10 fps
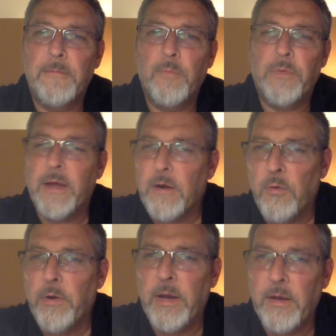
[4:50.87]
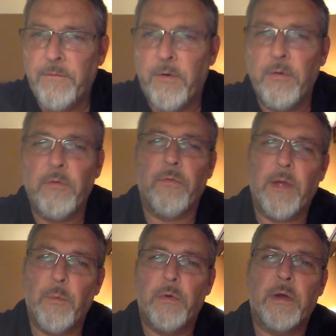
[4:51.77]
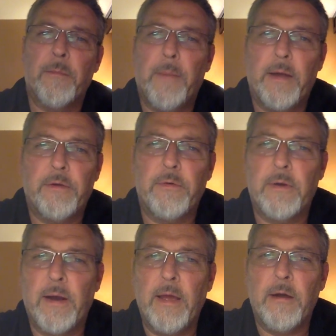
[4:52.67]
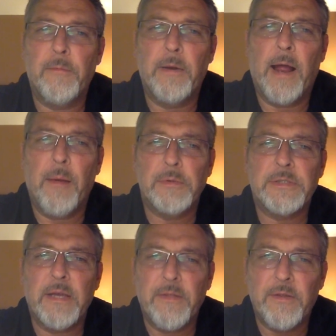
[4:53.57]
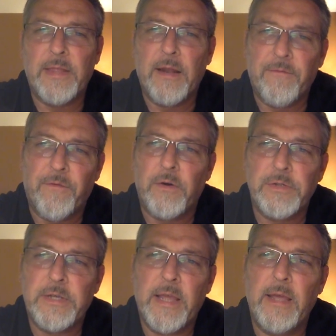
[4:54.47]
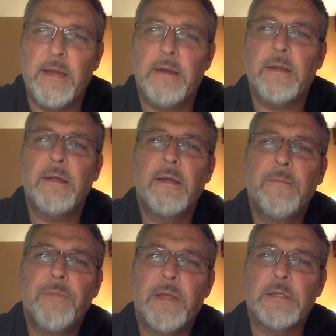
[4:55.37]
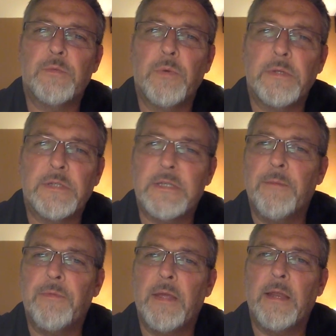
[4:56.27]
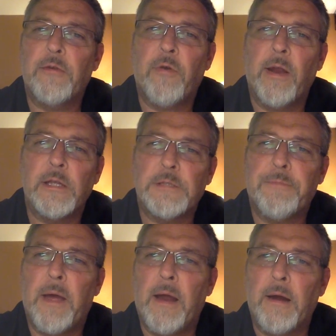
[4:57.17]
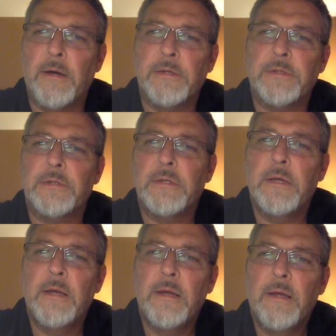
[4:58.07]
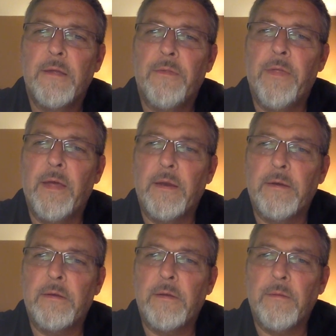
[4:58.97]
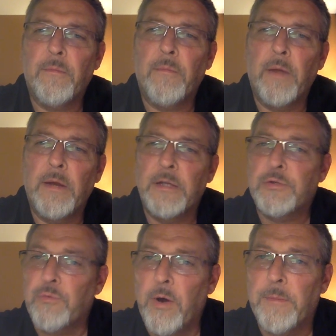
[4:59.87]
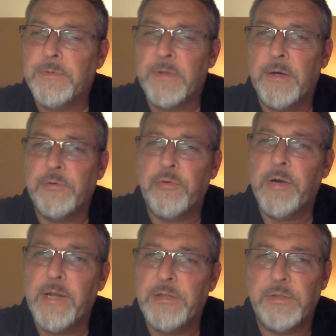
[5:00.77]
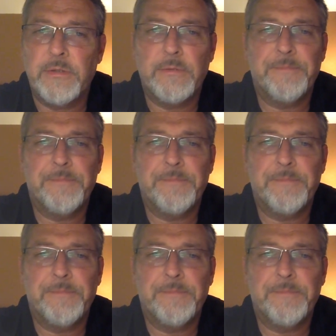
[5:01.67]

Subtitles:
Without going any further on that, we'll come back to it later, but I would say that first hint is when something transpires that disrupts their tradition.